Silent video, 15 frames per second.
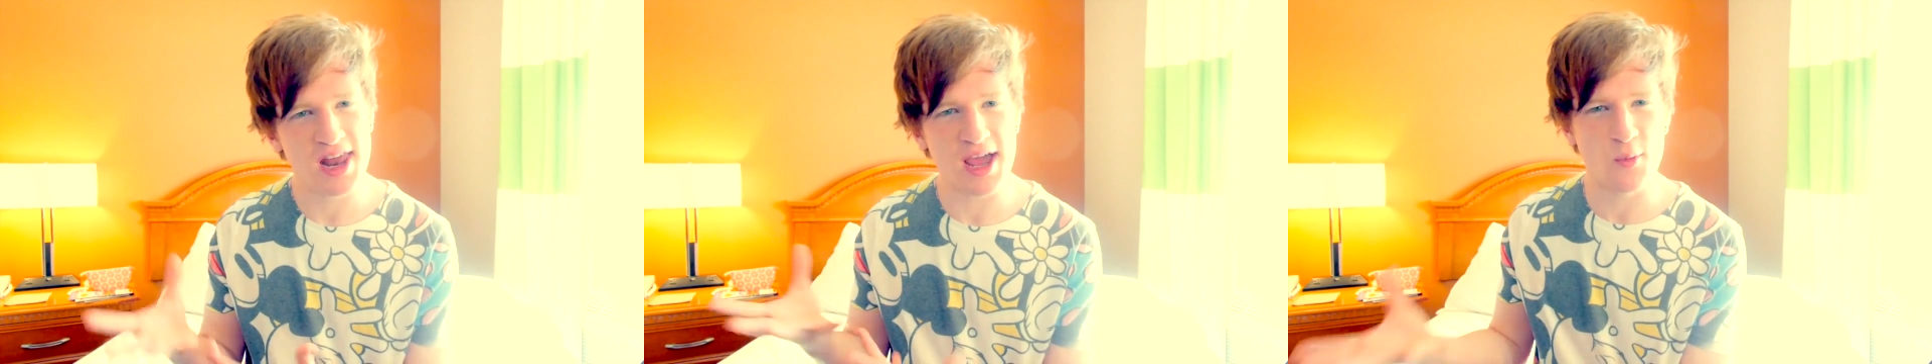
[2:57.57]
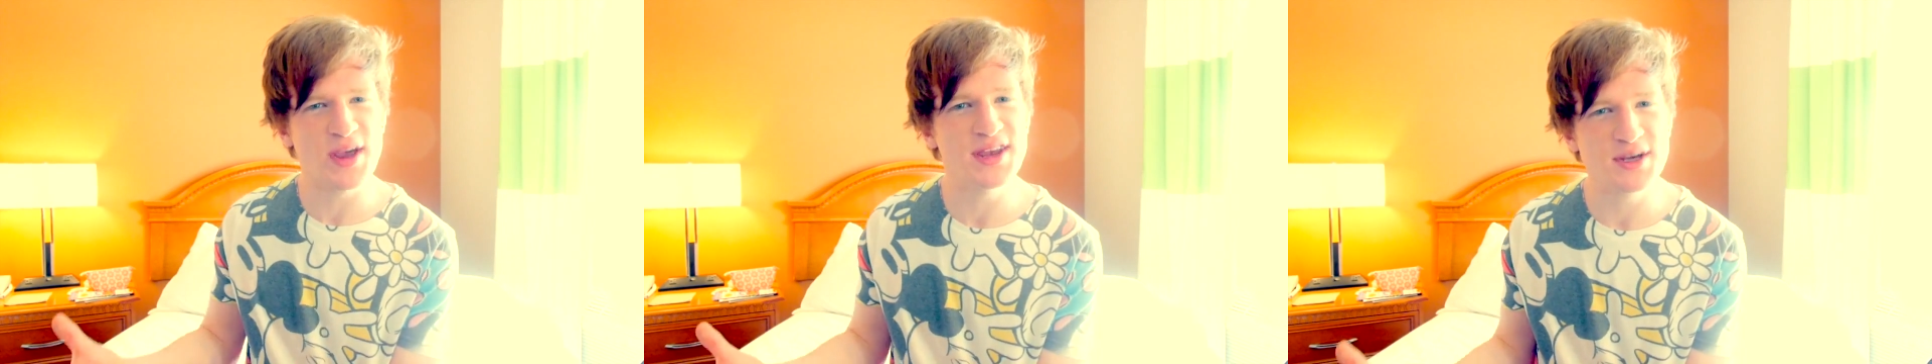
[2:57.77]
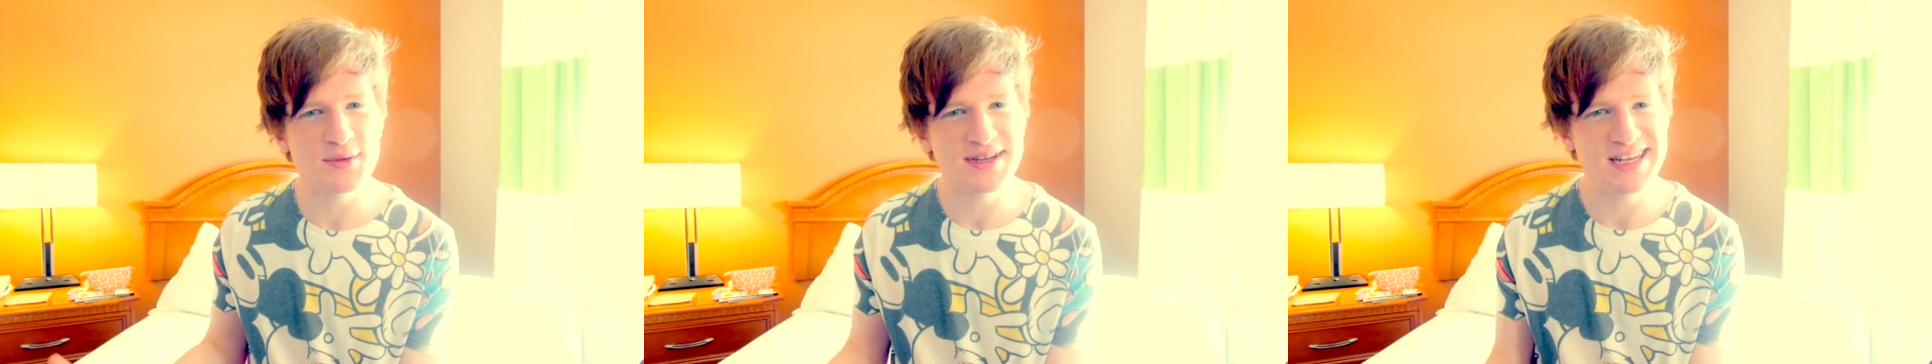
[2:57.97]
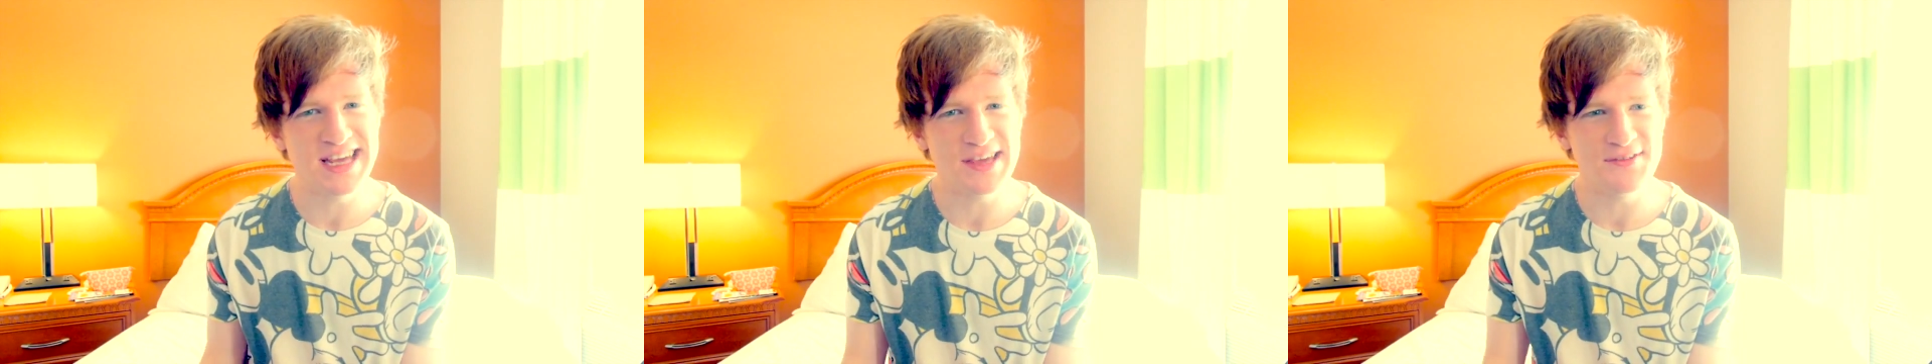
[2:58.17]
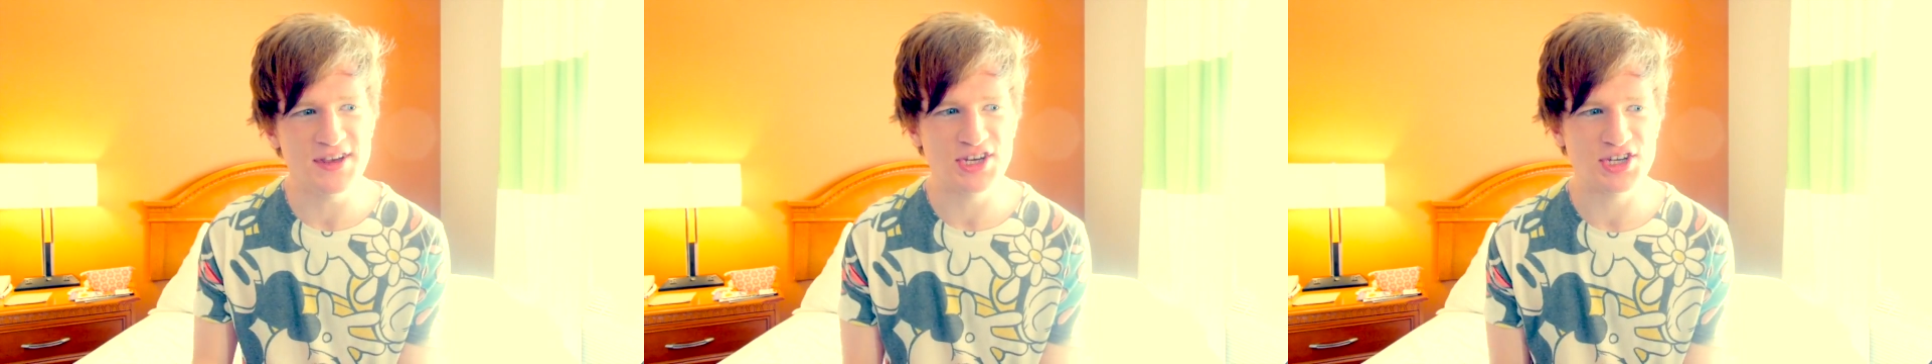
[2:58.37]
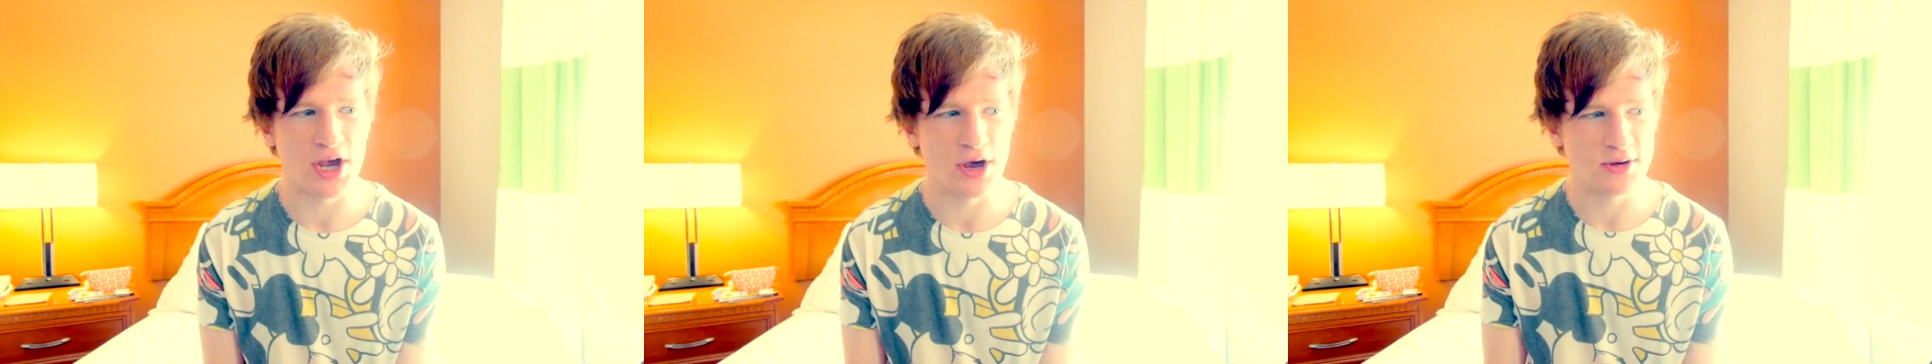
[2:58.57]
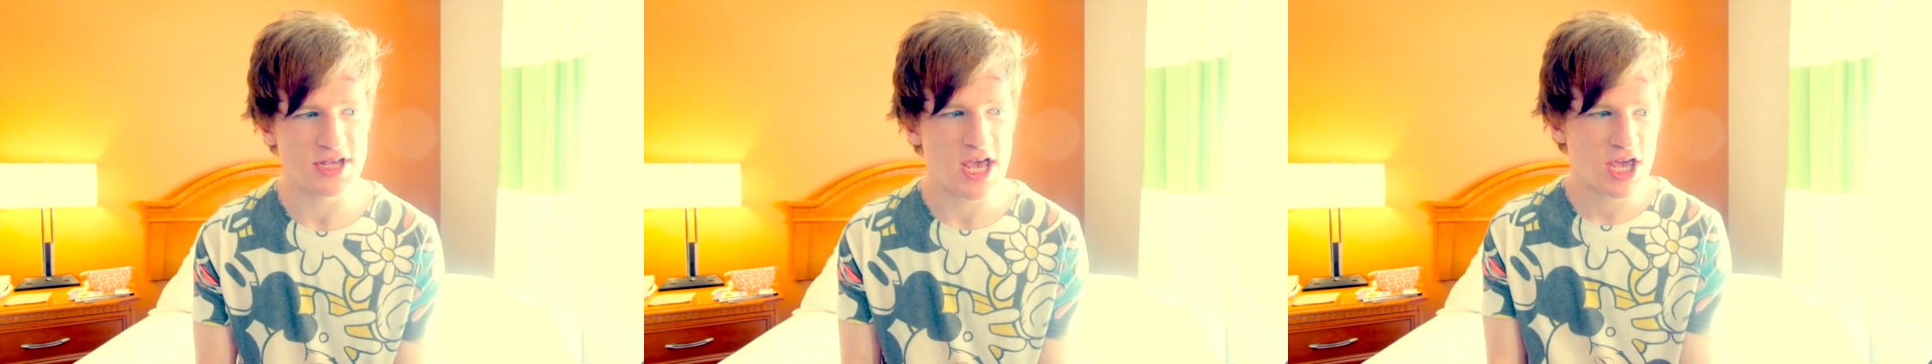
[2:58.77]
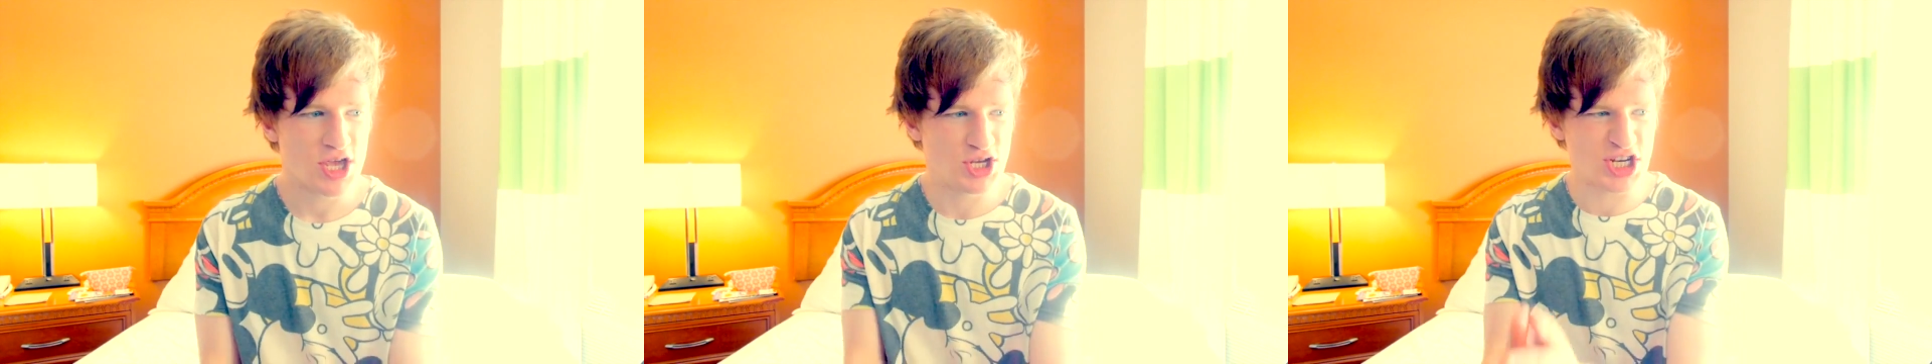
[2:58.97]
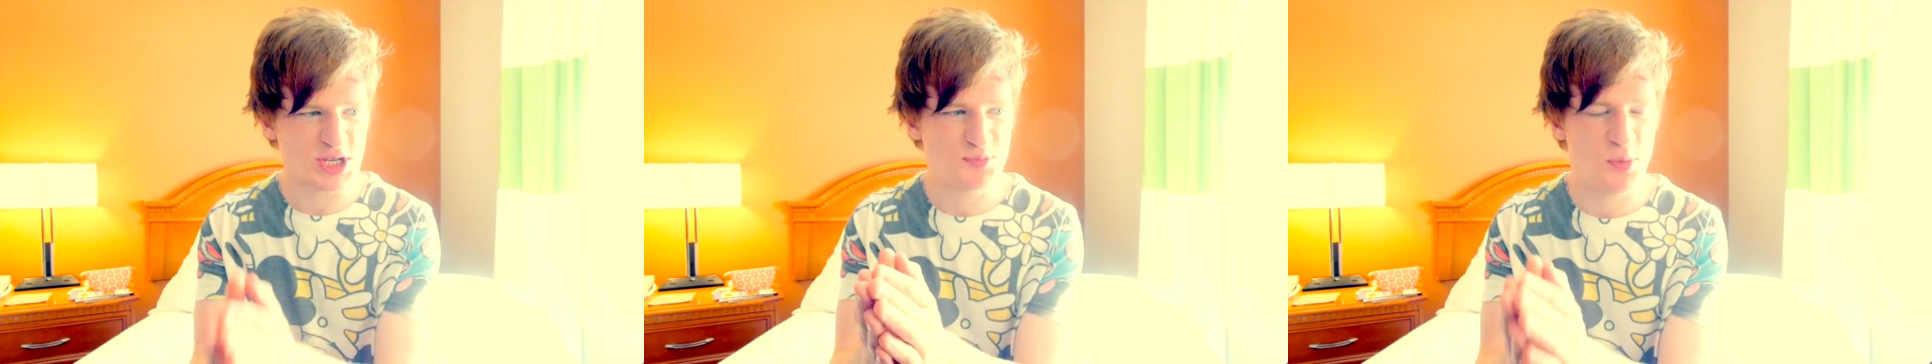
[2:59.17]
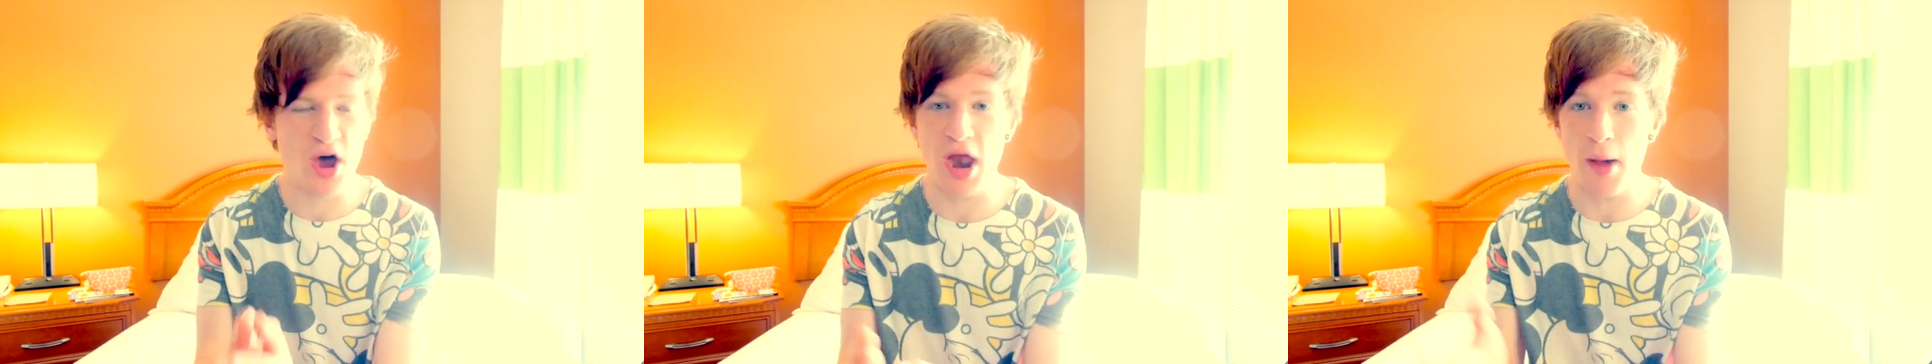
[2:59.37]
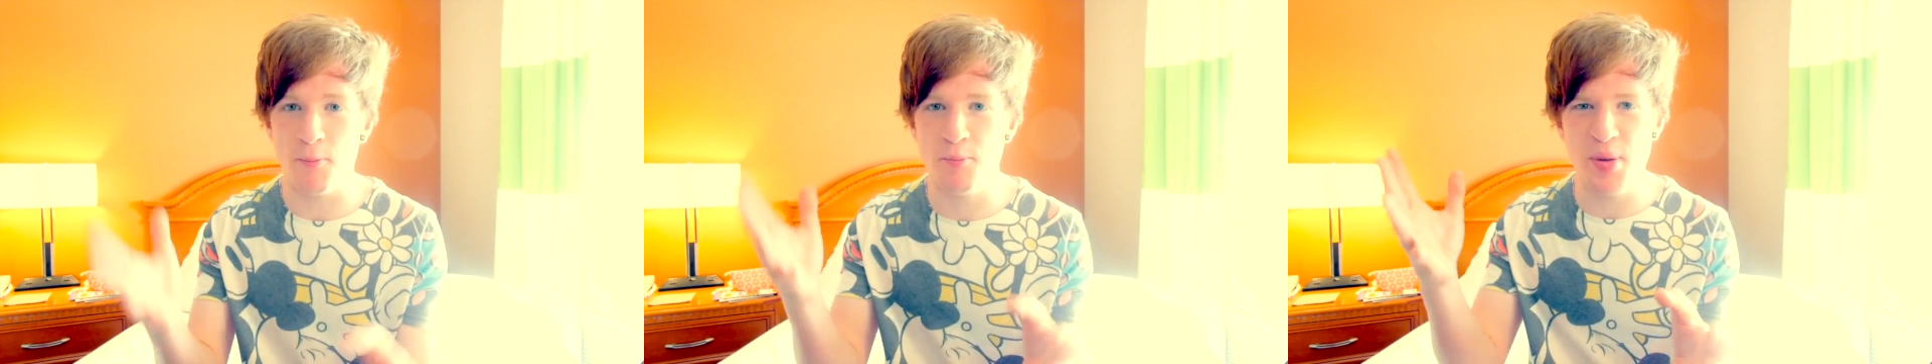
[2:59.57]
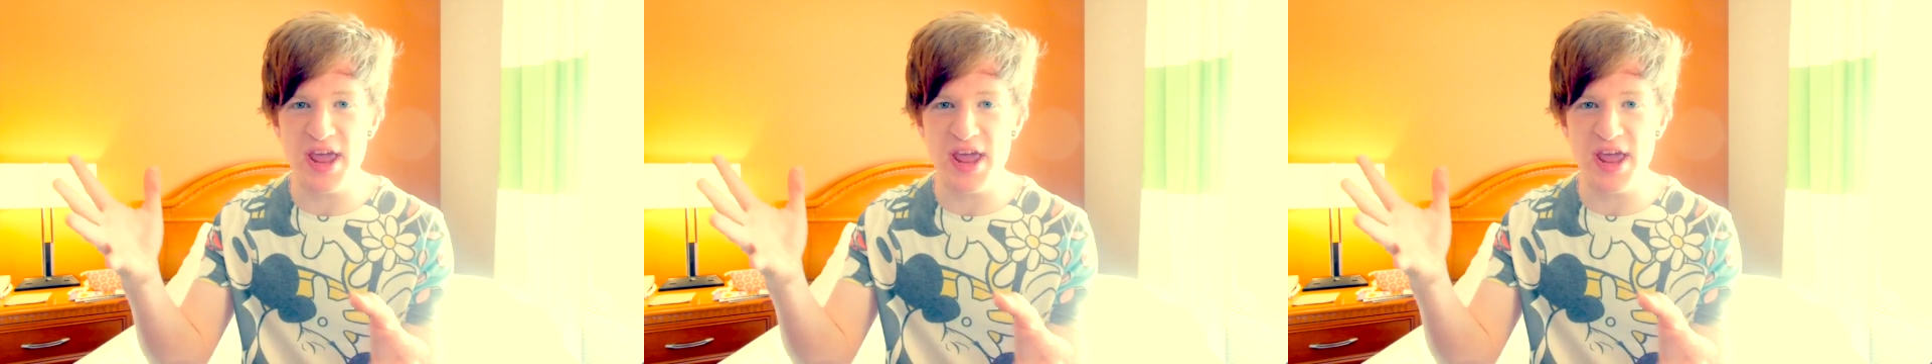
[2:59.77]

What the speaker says: like we do in TV shows. You just put a